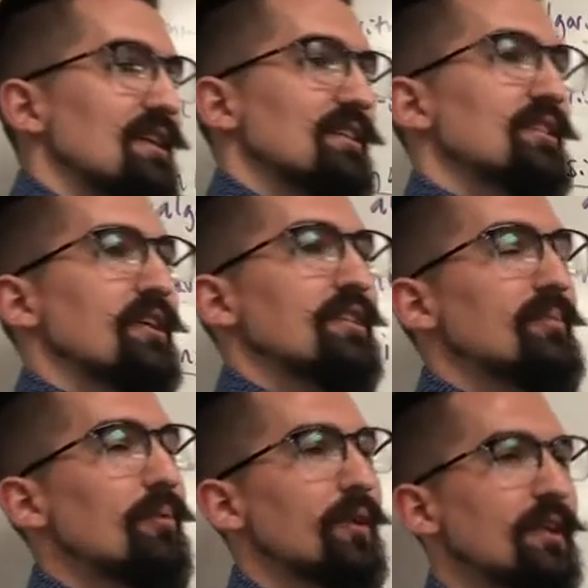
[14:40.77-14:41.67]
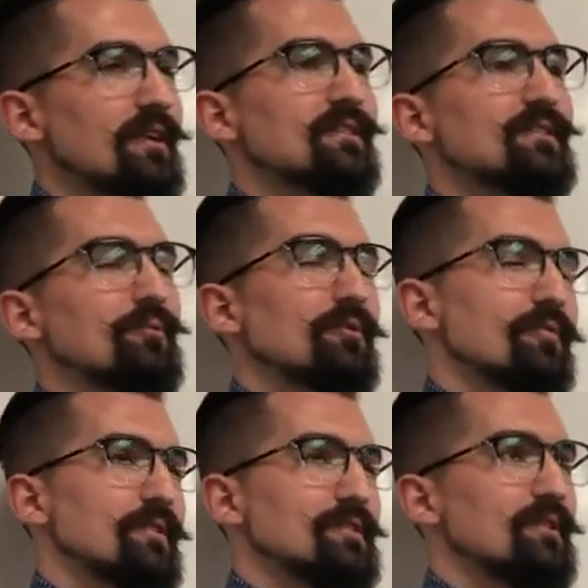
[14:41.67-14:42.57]
Yeah. The, the point is, well, for
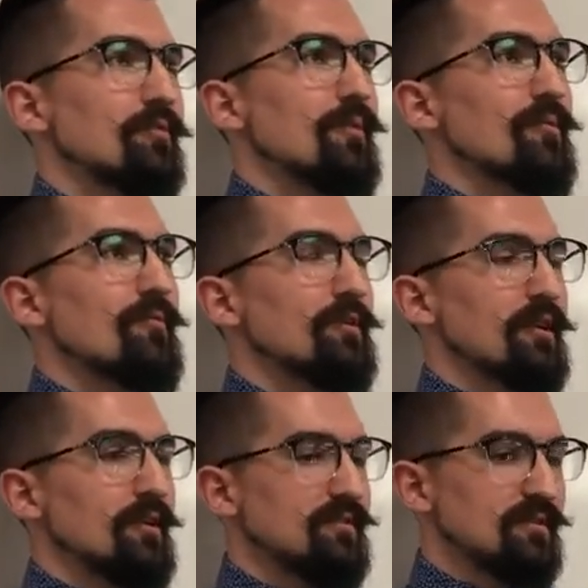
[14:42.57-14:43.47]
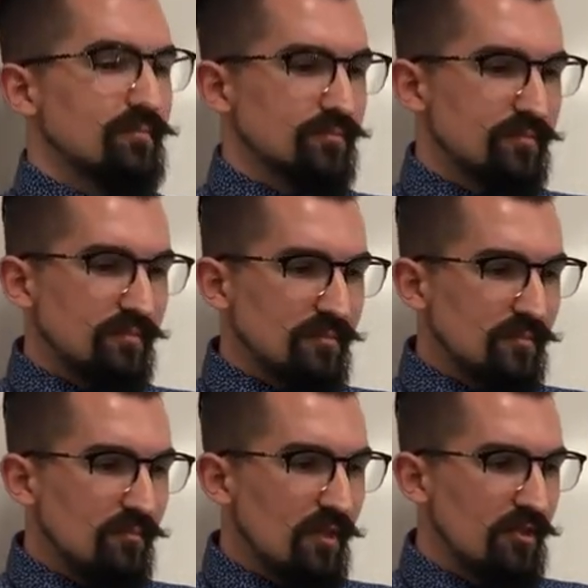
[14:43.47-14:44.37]
those who don't remember from the
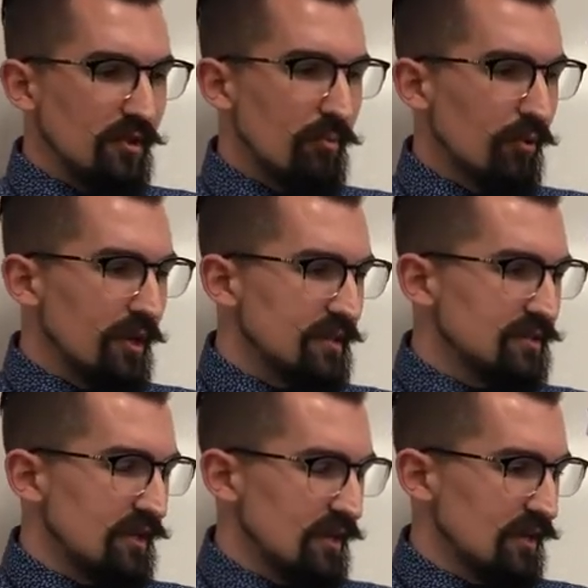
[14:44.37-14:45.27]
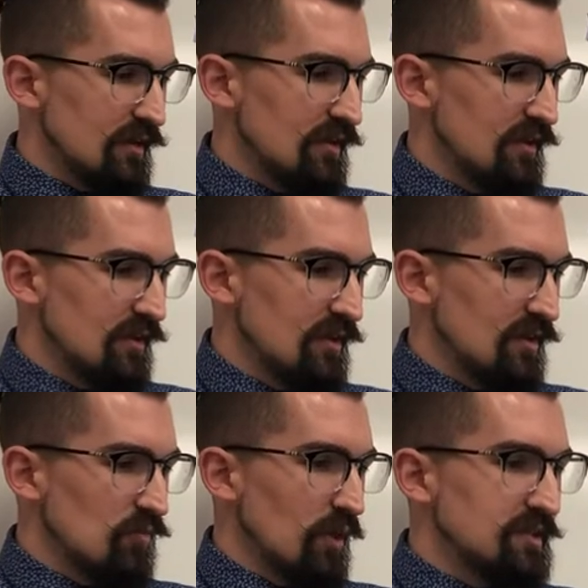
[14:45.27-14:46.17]
notes, the point is that uh,
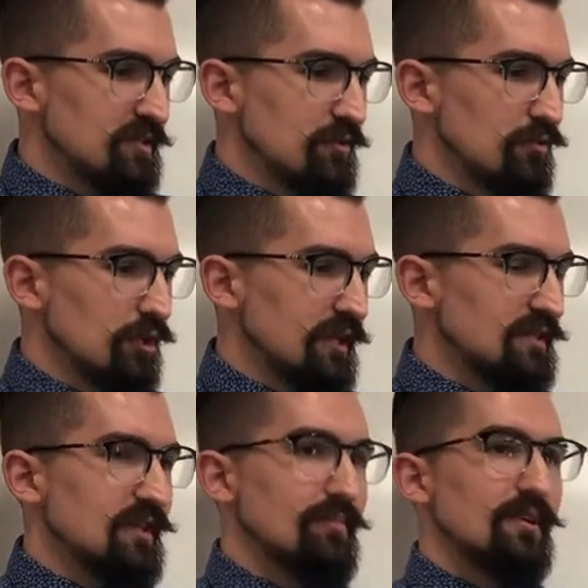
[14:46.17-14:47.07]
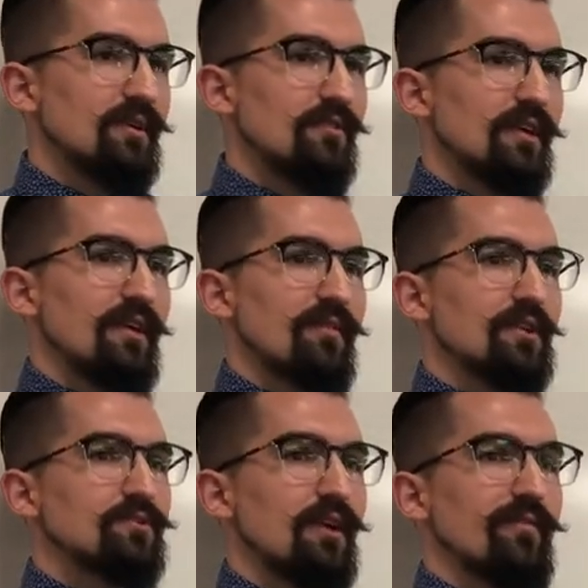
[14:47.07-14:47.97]
once you look at something, you kind of
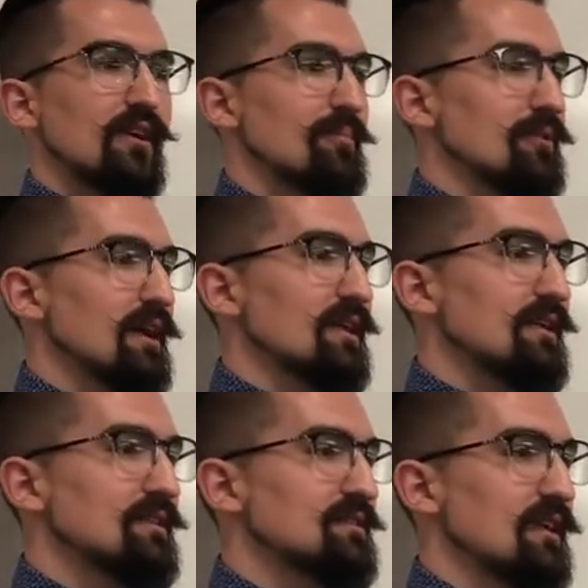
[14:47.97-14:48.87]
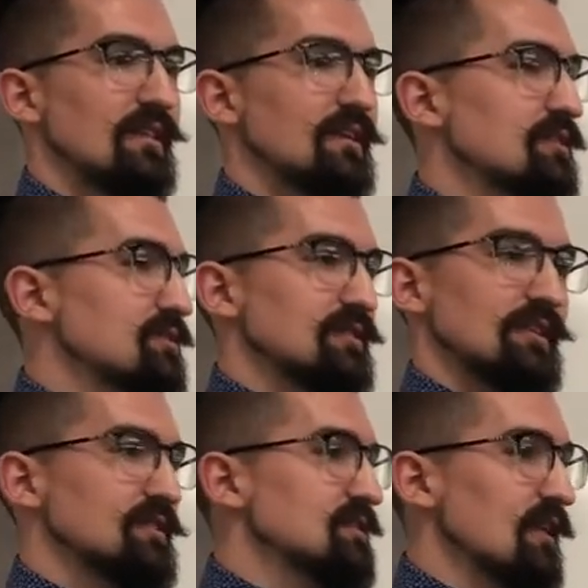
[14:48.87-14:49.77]
initially have a couple ideas, and then you just
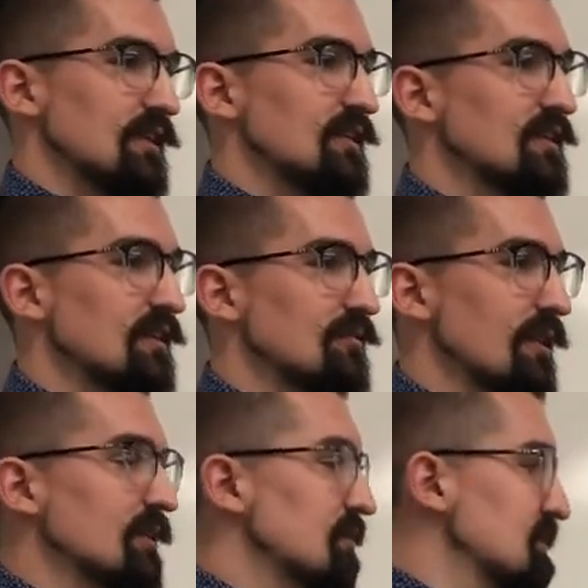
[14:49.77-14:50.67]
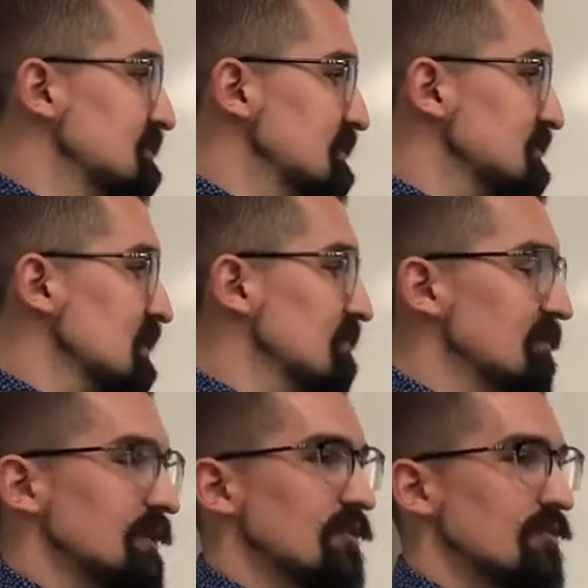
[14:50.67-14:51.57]
get stuck, right? You, it, it's kind of
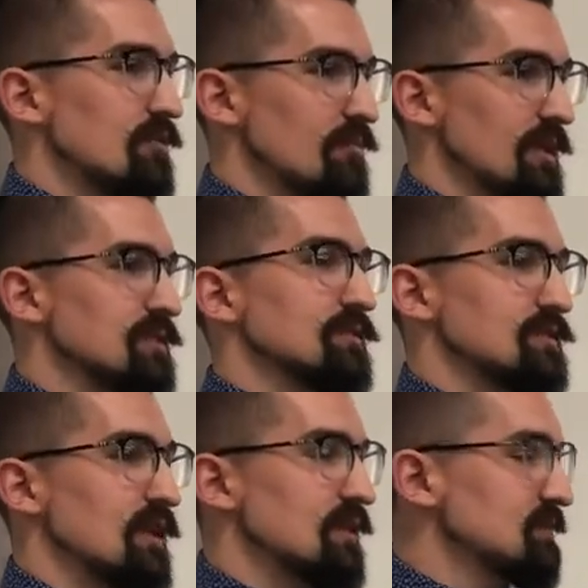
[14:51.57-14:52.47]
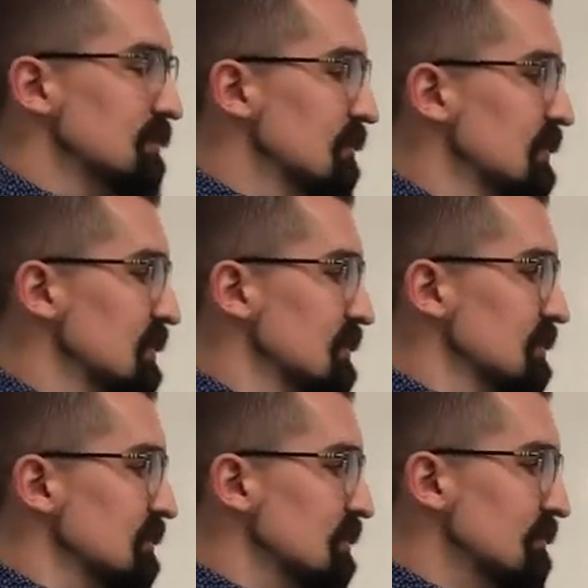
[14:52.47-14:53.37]
like your, your mental set. So
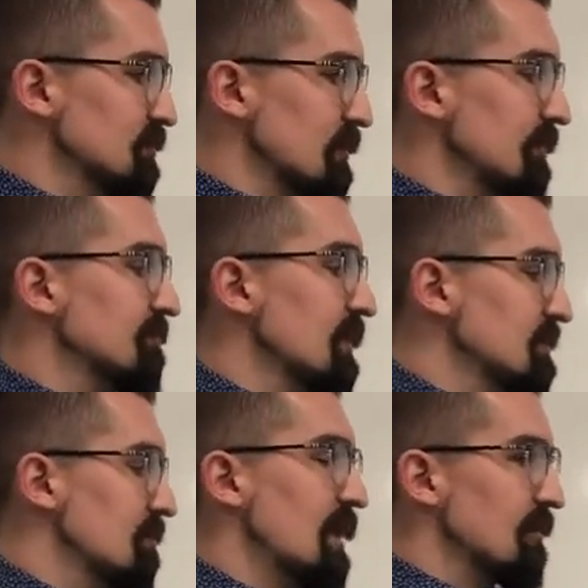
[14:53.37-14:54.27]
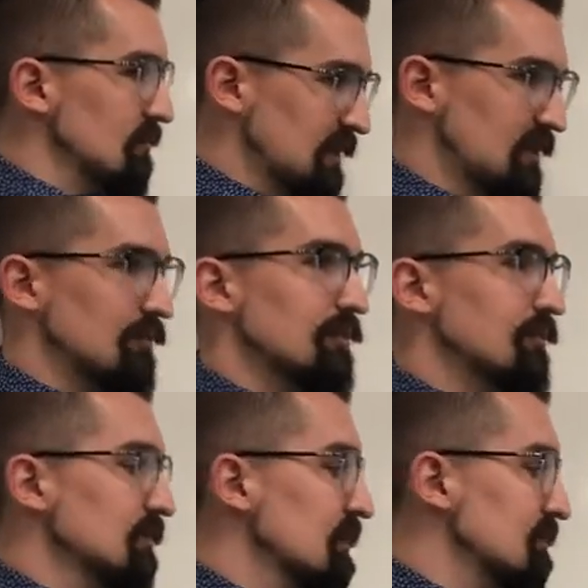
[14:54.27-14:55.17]
if you try to find the pattern like you were
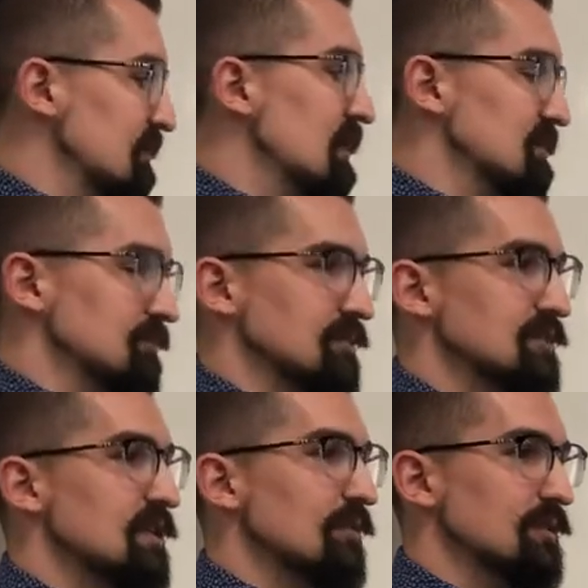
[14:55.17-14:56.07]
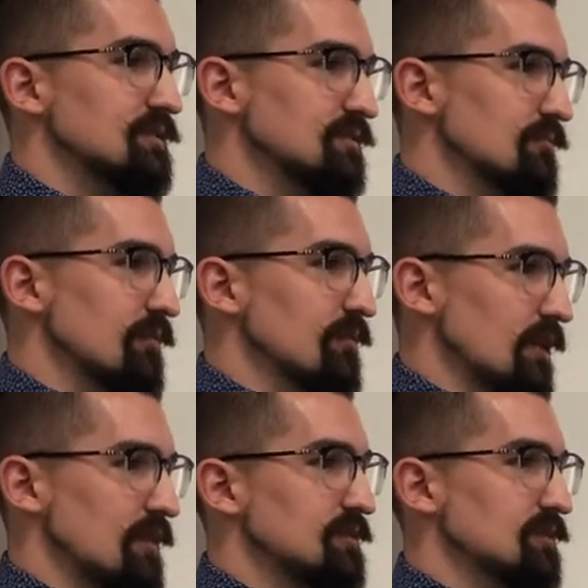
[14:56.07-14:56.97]
going, like with the actual sequence of the
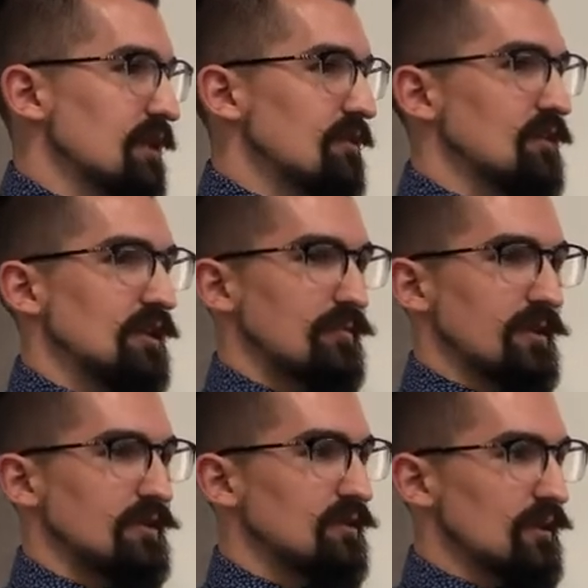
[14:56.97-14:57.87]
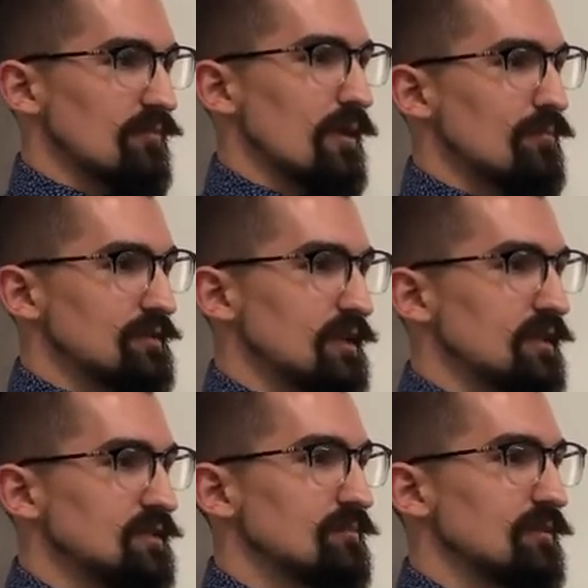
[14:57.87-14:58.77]
letters, not thinking about that they
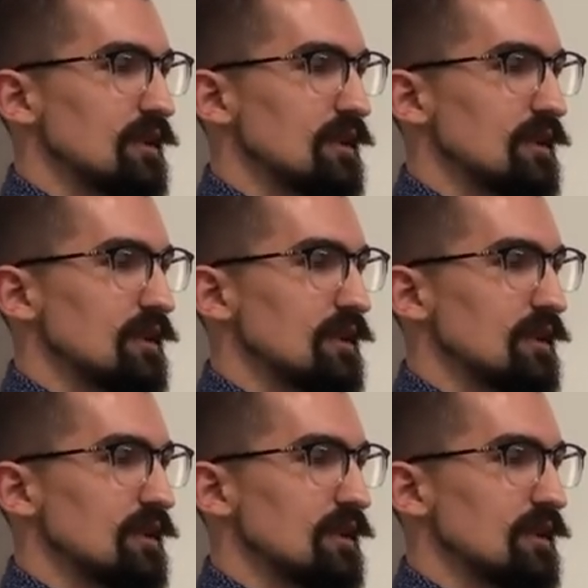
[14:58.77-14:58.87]
represented something